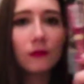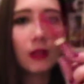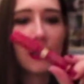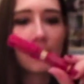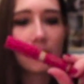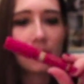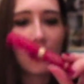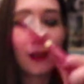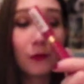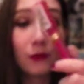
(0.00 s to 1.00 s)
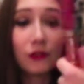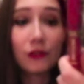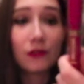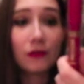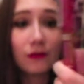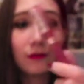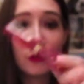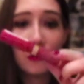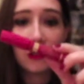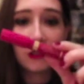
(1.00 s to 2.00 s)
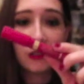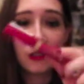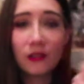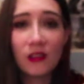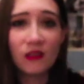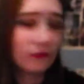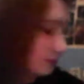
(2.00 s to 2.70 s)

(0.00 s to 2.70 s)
and I will just use it until it's gone.